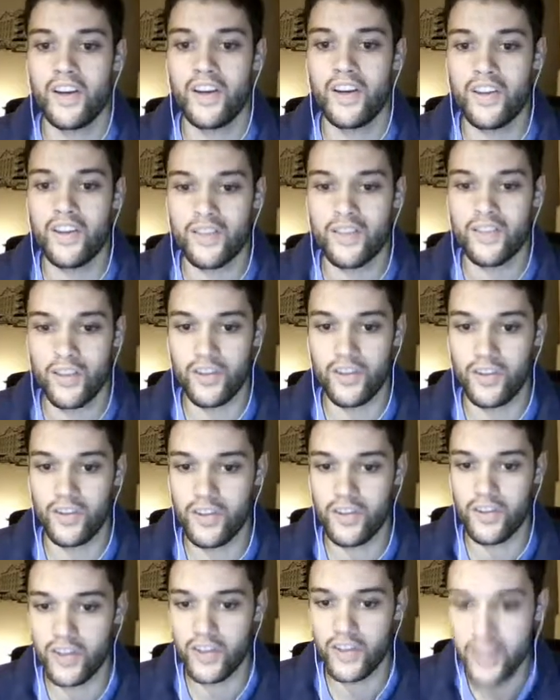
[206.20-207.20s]
So
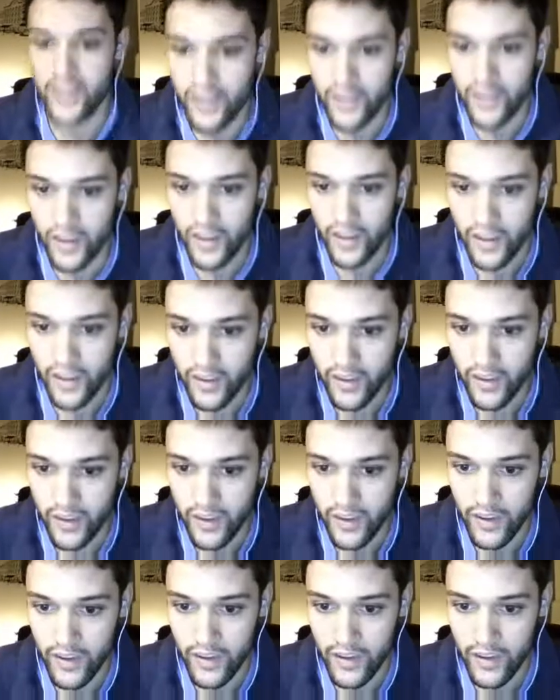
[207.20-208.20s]
you can either,
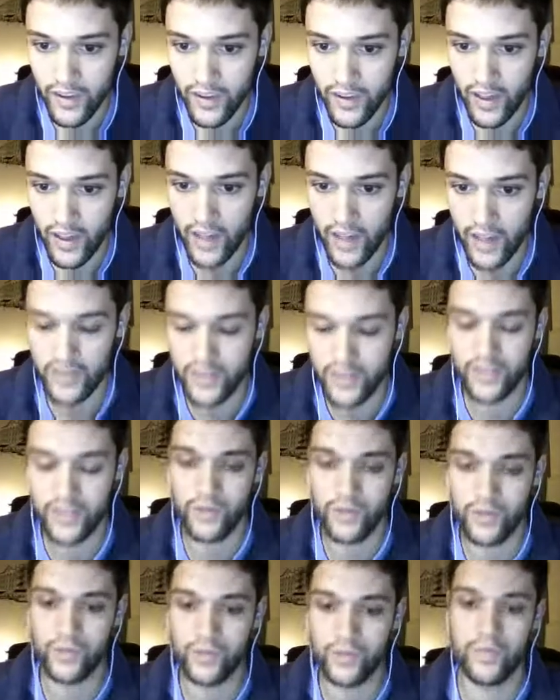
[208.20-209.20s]
so this
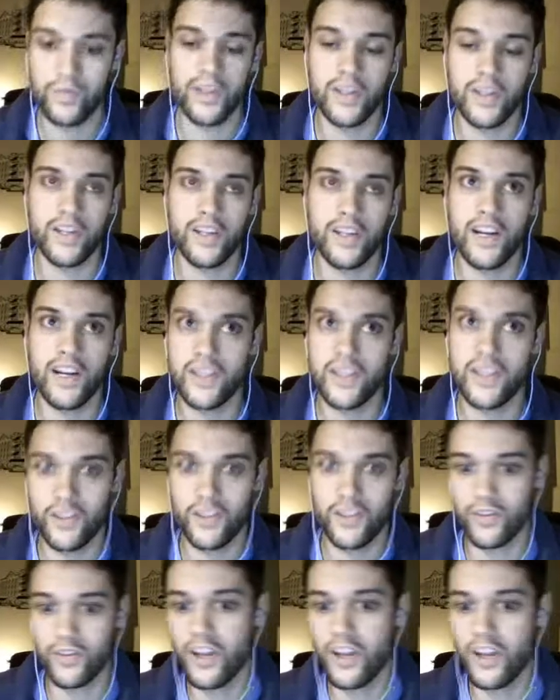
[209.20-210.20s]
will be an
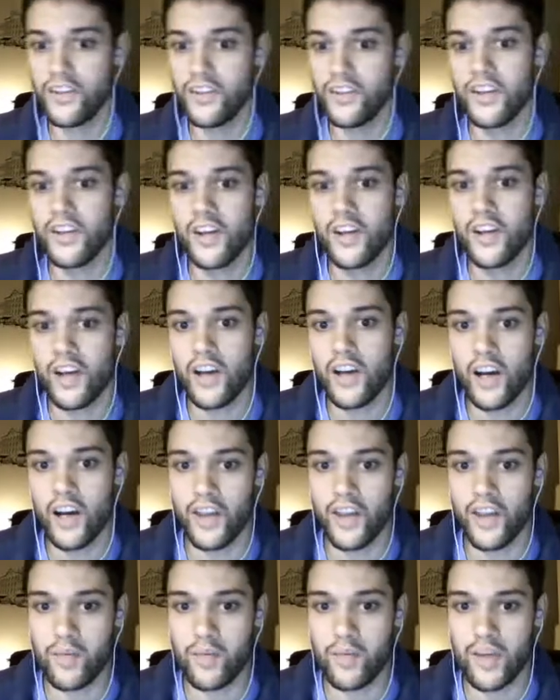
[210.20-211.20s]
ideal run,
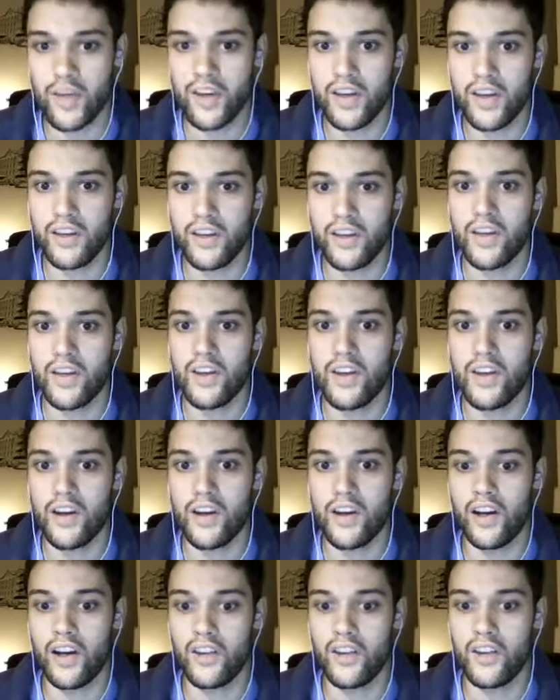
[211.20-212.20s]
that being
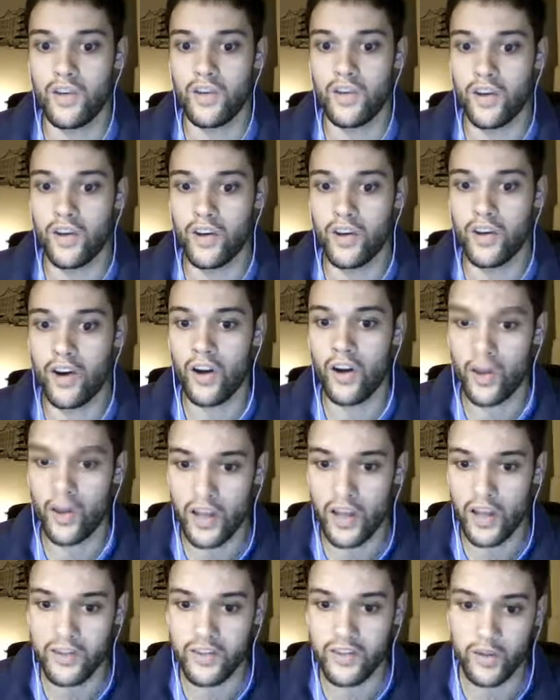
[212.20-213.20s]
you
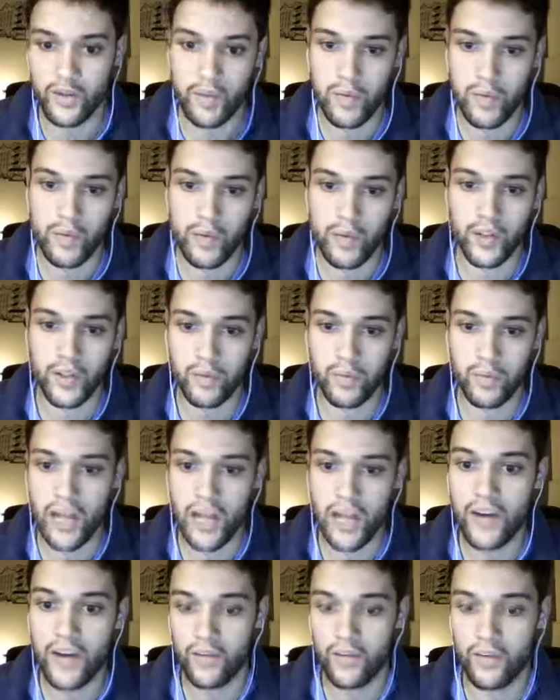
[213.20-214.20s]
already have someone maybe on their
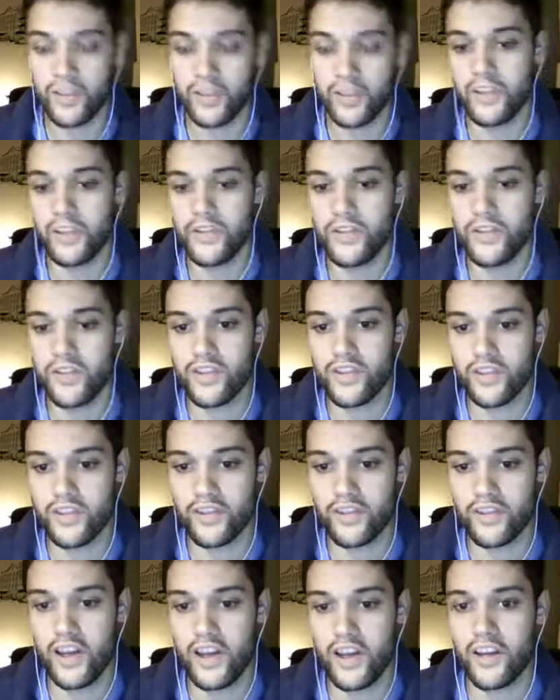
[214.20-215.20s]
plat or really close to their
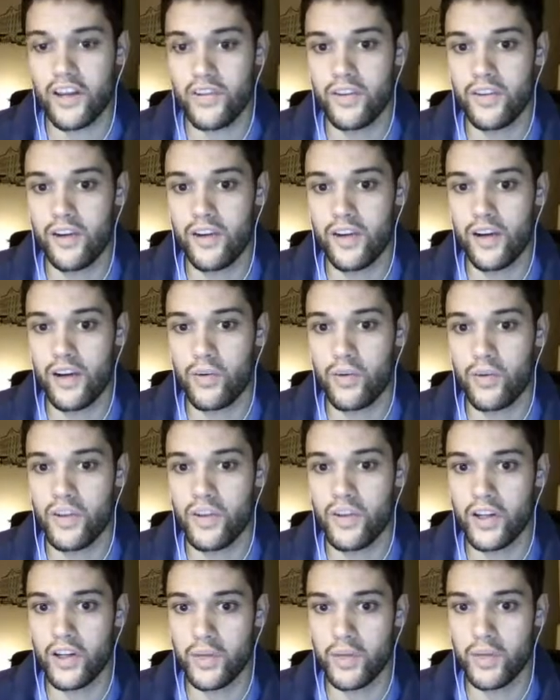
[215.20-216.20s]
flag
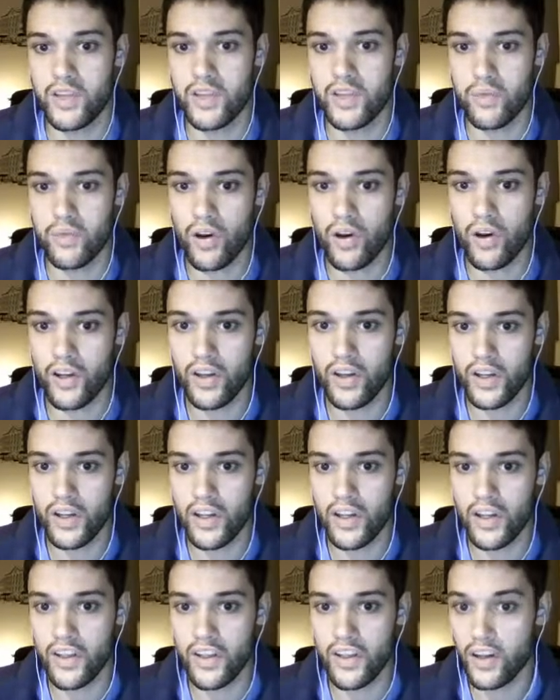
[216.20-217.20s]
when they're going to be
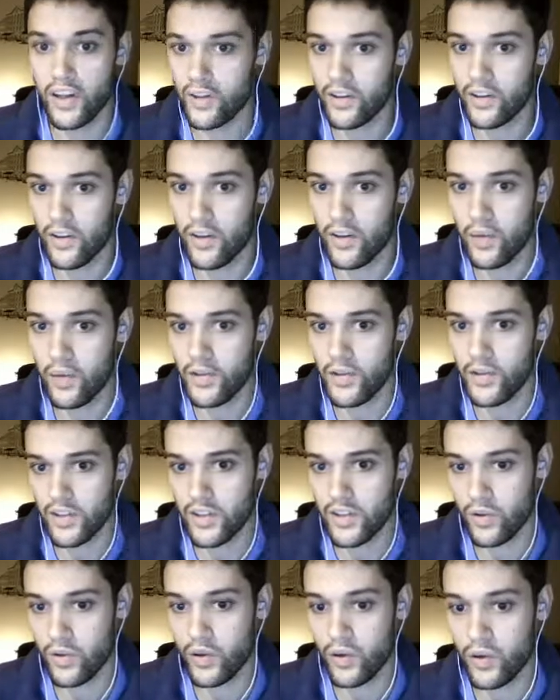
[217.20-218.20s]
spawning in their
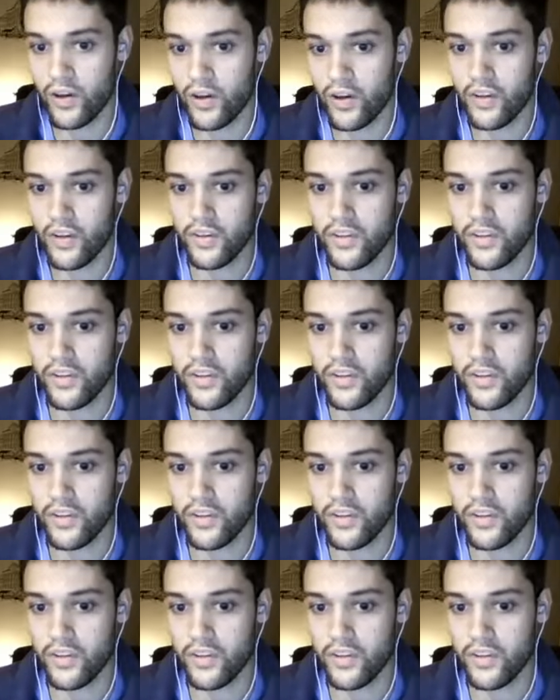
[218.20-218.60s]
opposing courtyard.